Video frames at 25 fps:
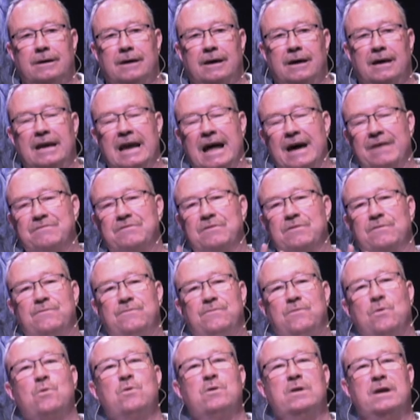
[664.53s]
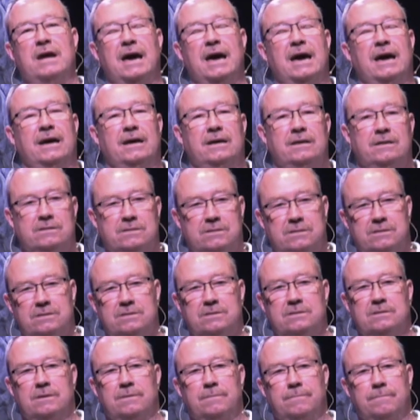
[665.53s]
And after 4
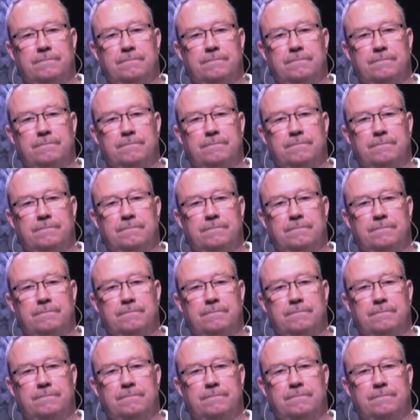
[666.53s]
days,